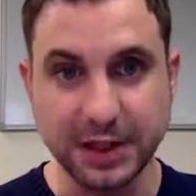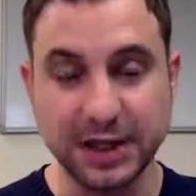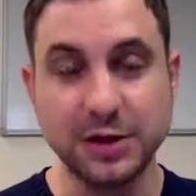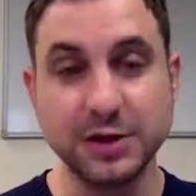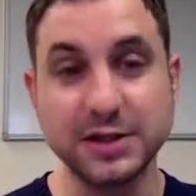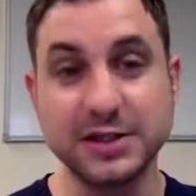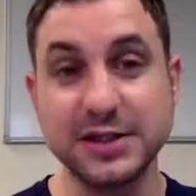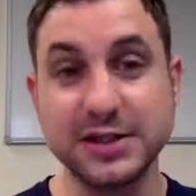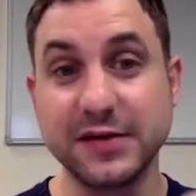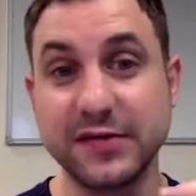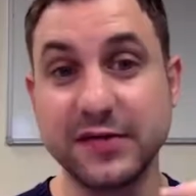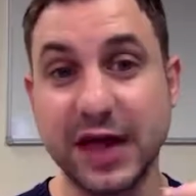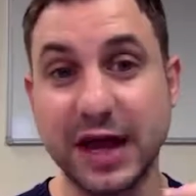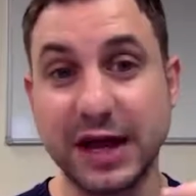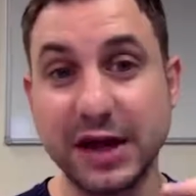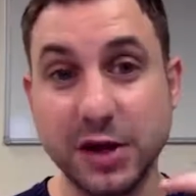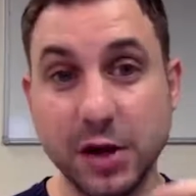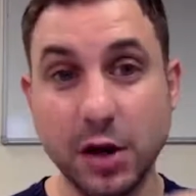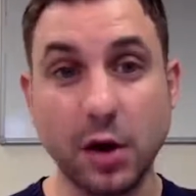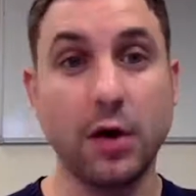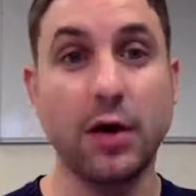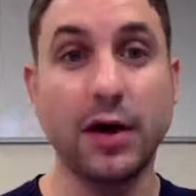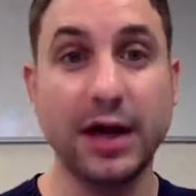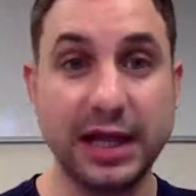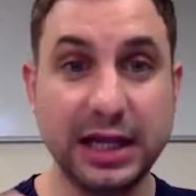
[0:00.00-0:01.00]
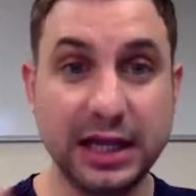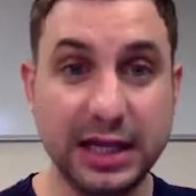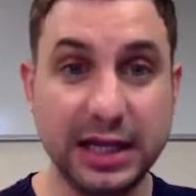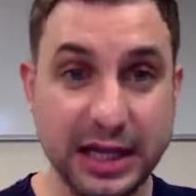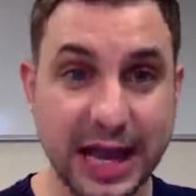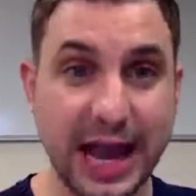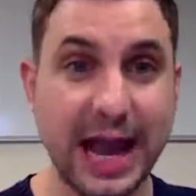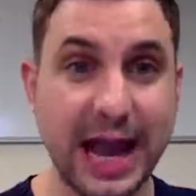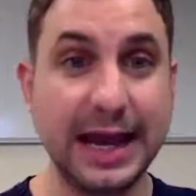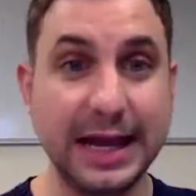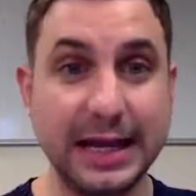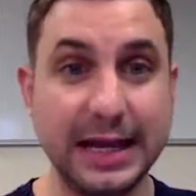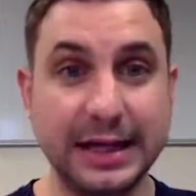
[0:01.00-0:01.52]
Because if they're not
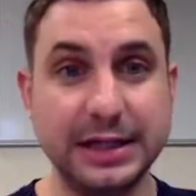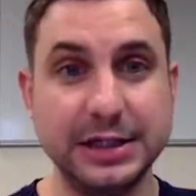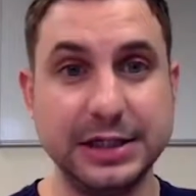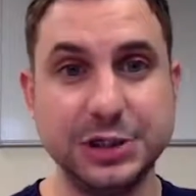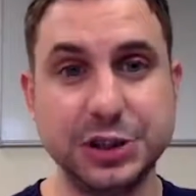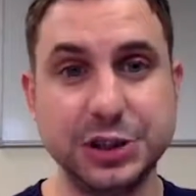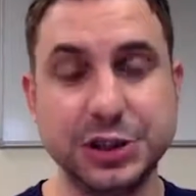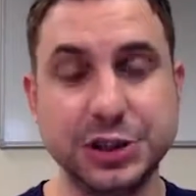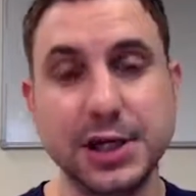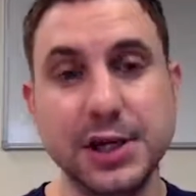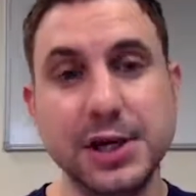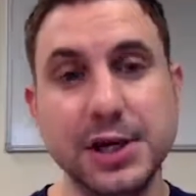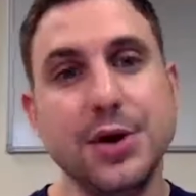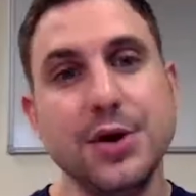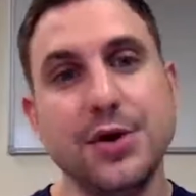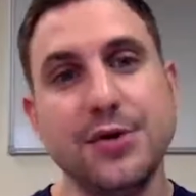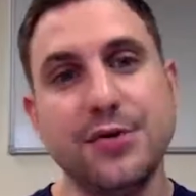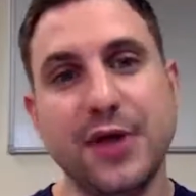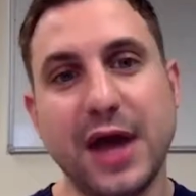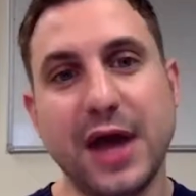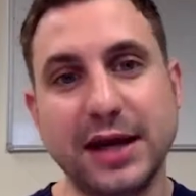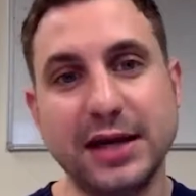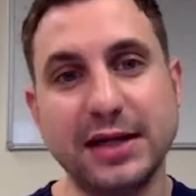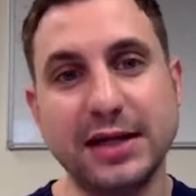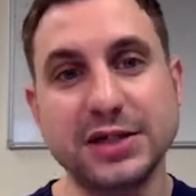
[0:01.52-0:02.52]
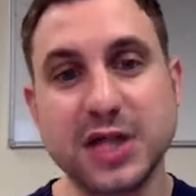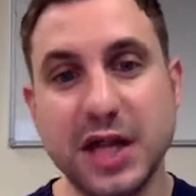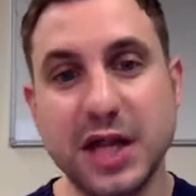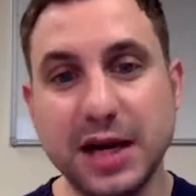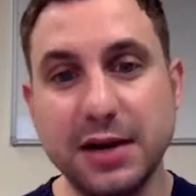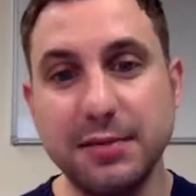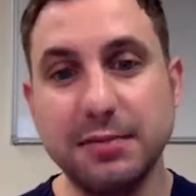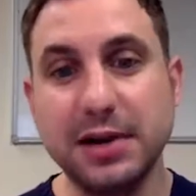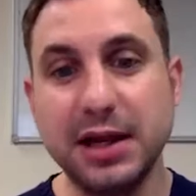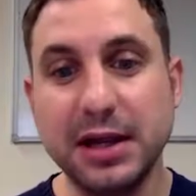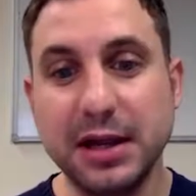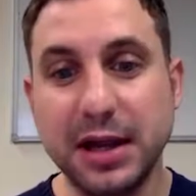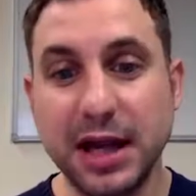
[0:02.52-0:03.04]
engaged, then it's going
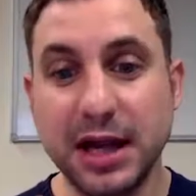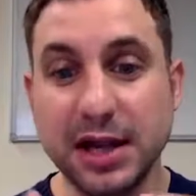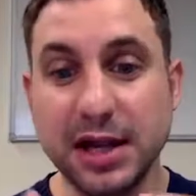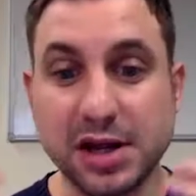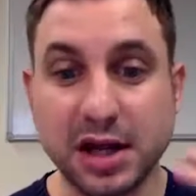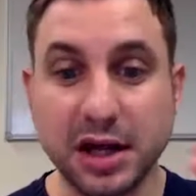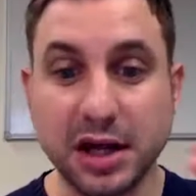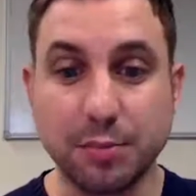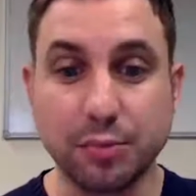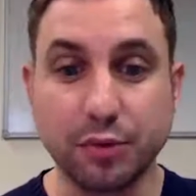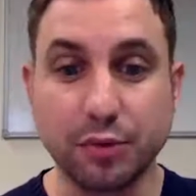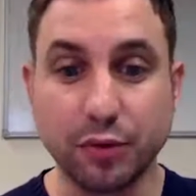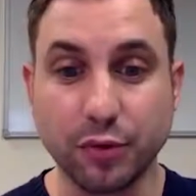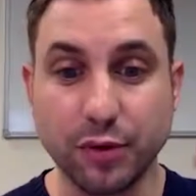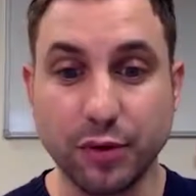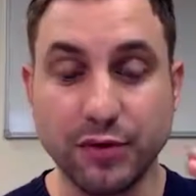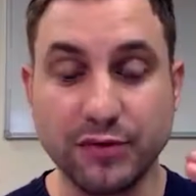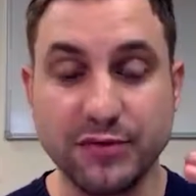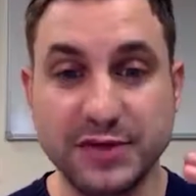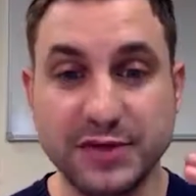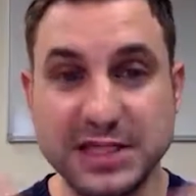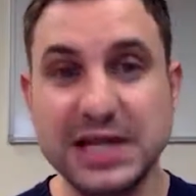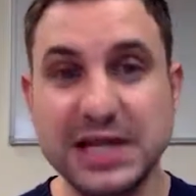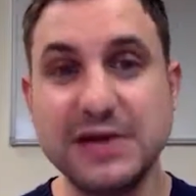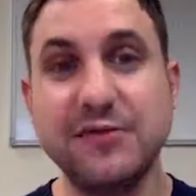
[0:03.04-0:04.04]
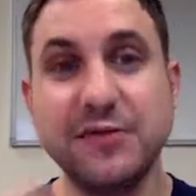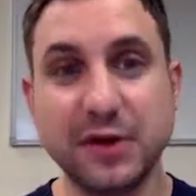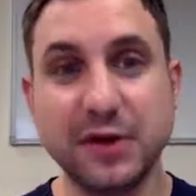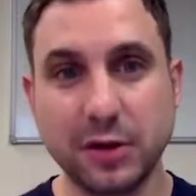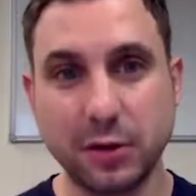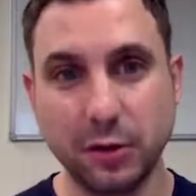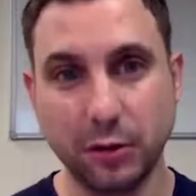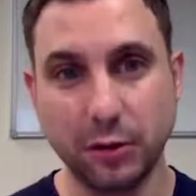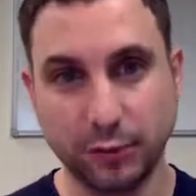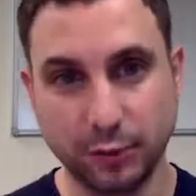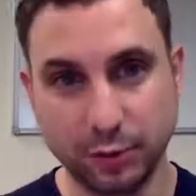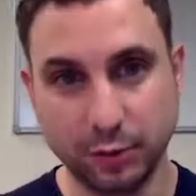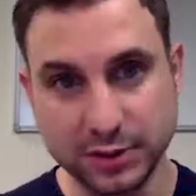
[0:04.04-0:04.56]
to be it's going to prove
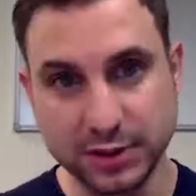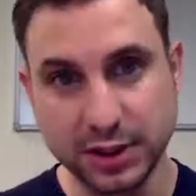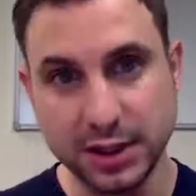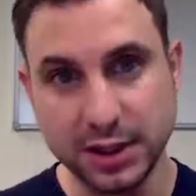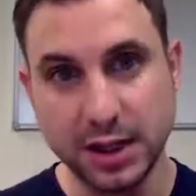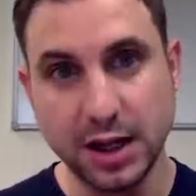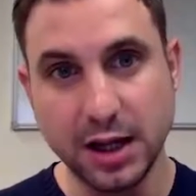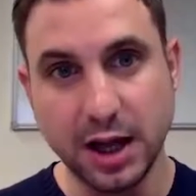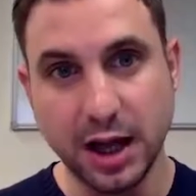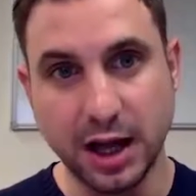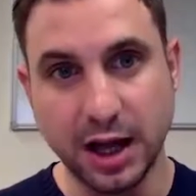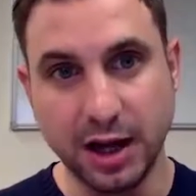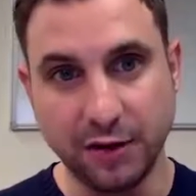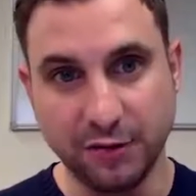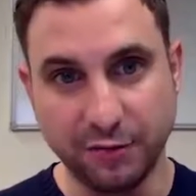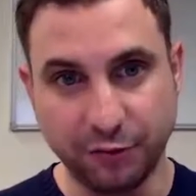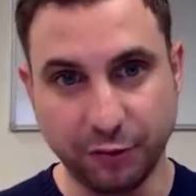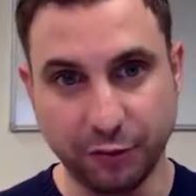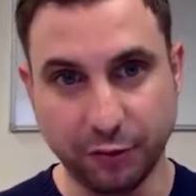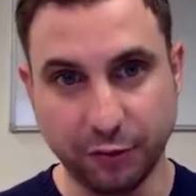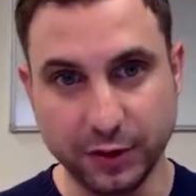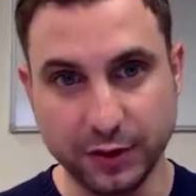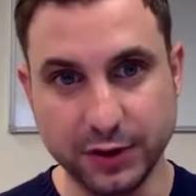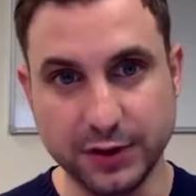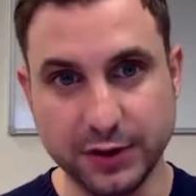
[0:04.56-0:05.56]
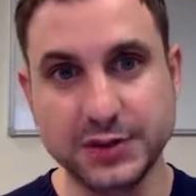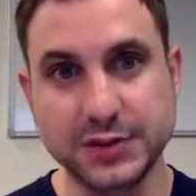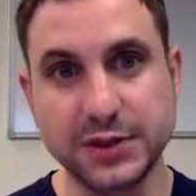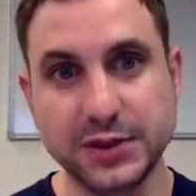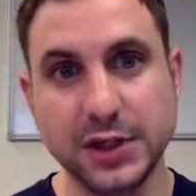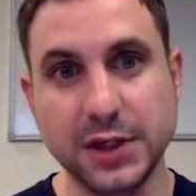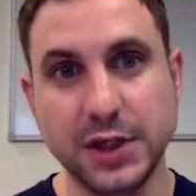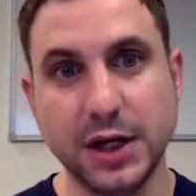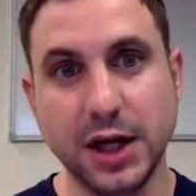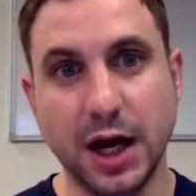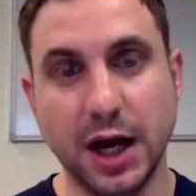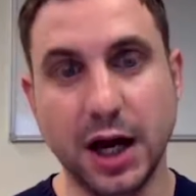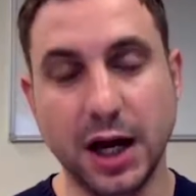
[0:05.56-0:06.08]
difficult uh, for us
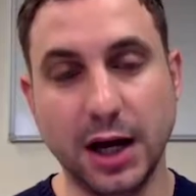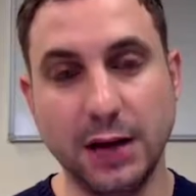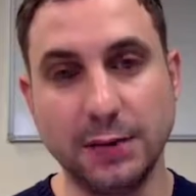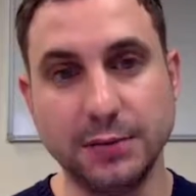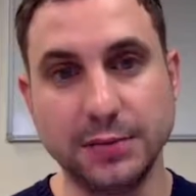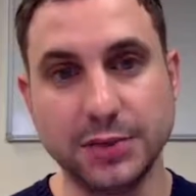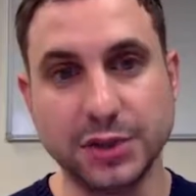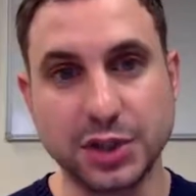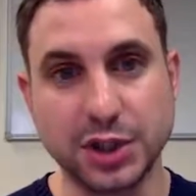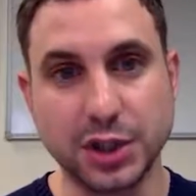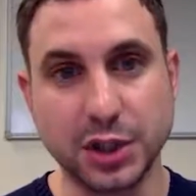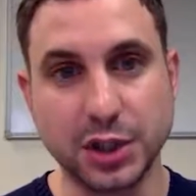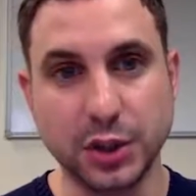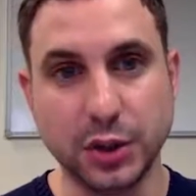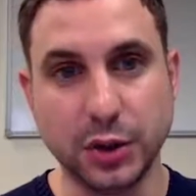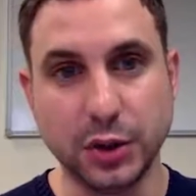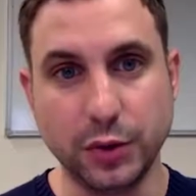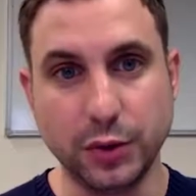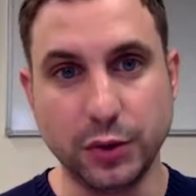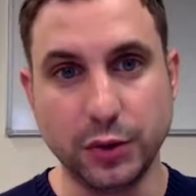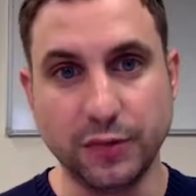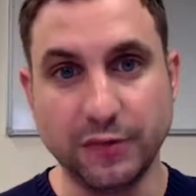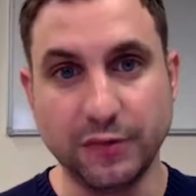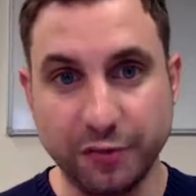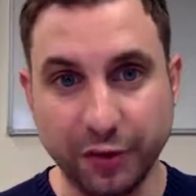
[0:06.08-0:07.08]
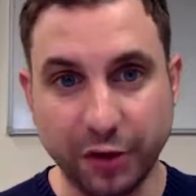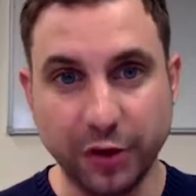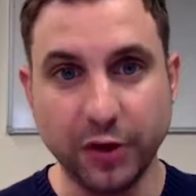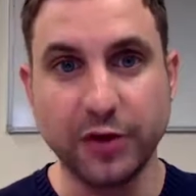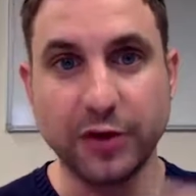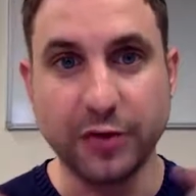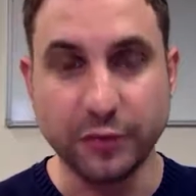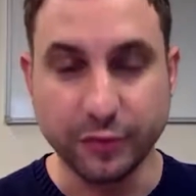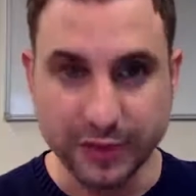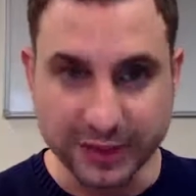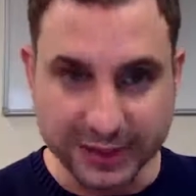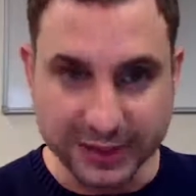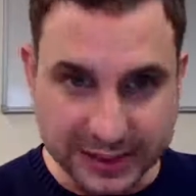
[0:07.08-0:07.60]
um, to
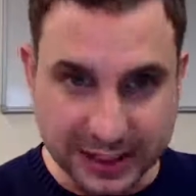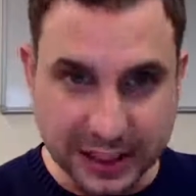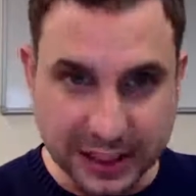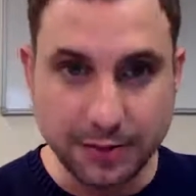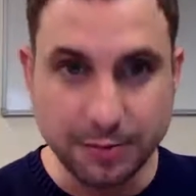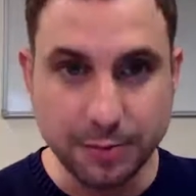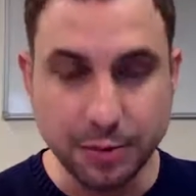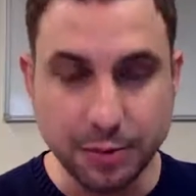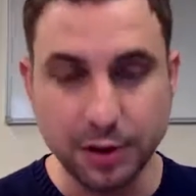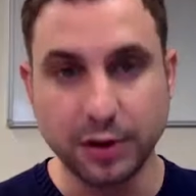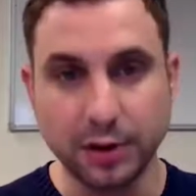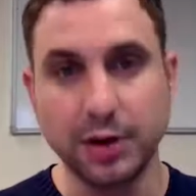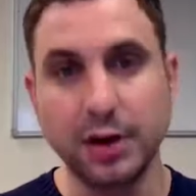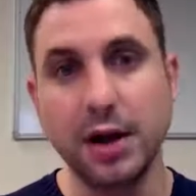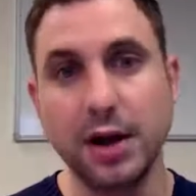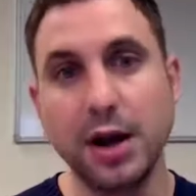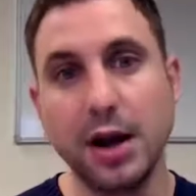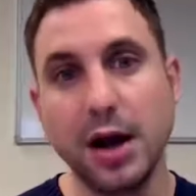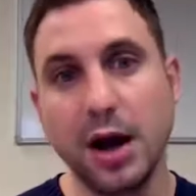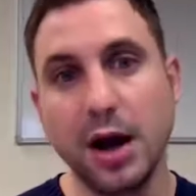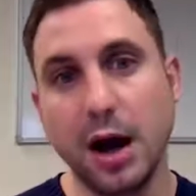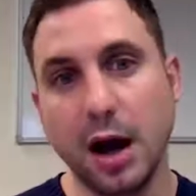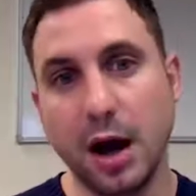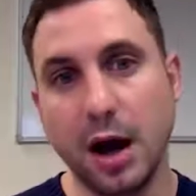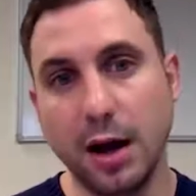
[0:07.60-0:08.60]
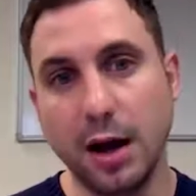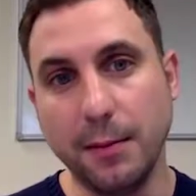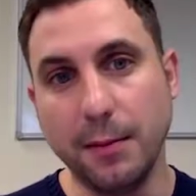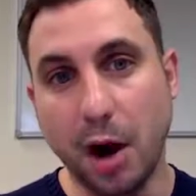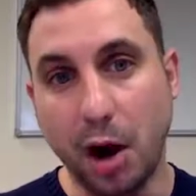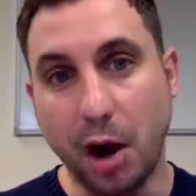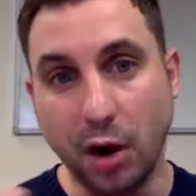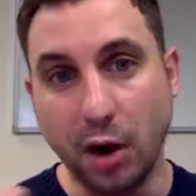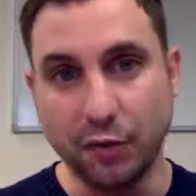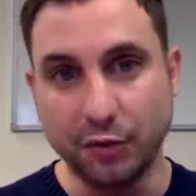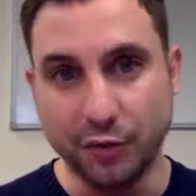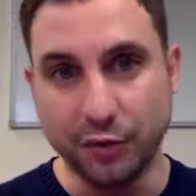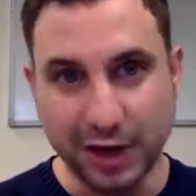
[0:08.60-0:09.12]
further and deepen um,
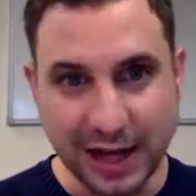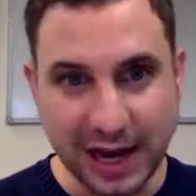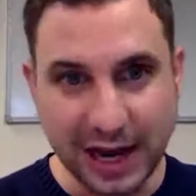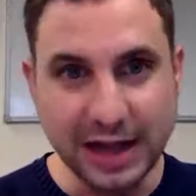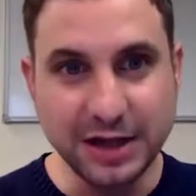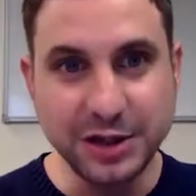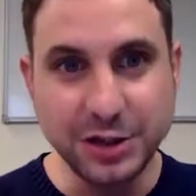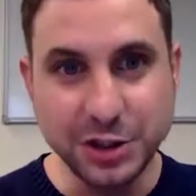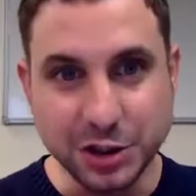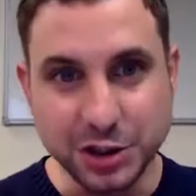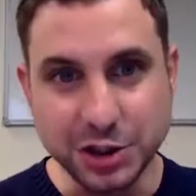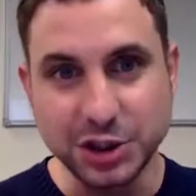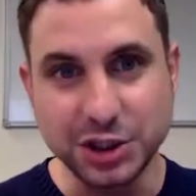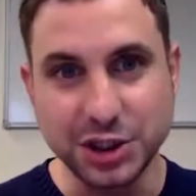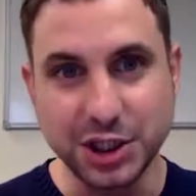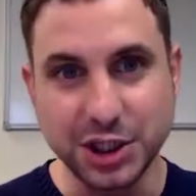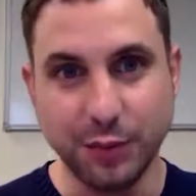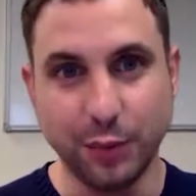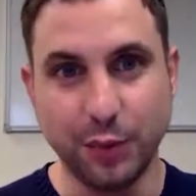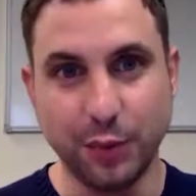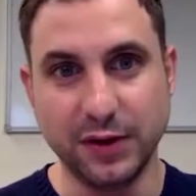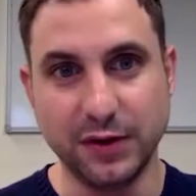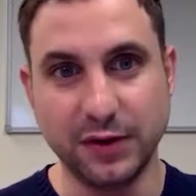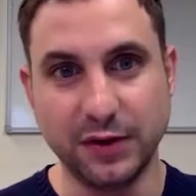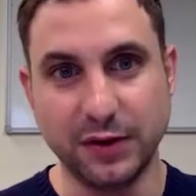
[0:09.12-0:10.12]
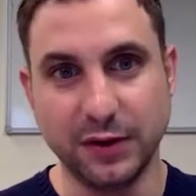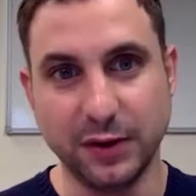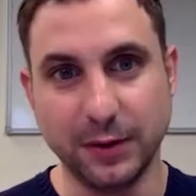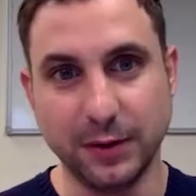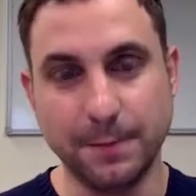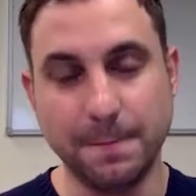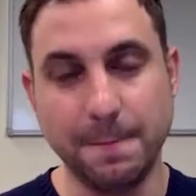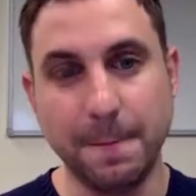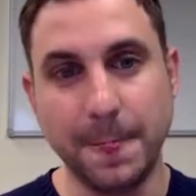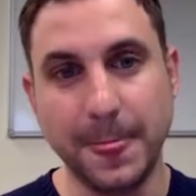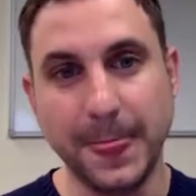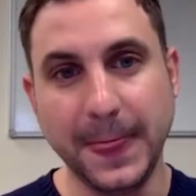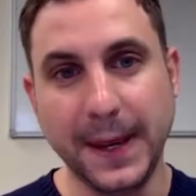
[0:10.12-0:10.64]
our relationship with
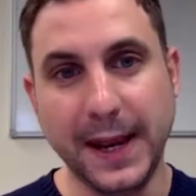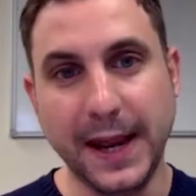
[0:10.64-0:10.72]
them.